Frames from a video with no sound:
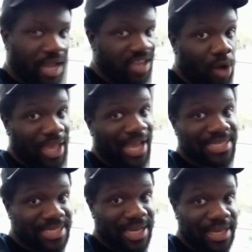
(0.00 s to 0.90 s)
And y'all
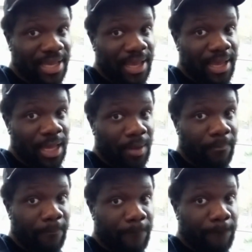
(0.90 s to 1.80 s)
can't see,
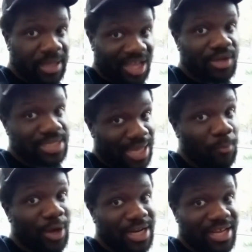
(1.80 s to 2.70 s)
but there's
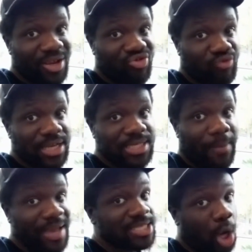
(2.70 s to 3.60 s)
someone in here dressed
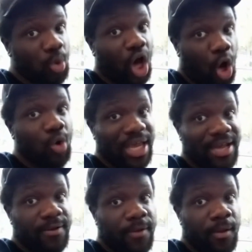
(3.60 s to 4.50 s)
up as Hulk Hogan.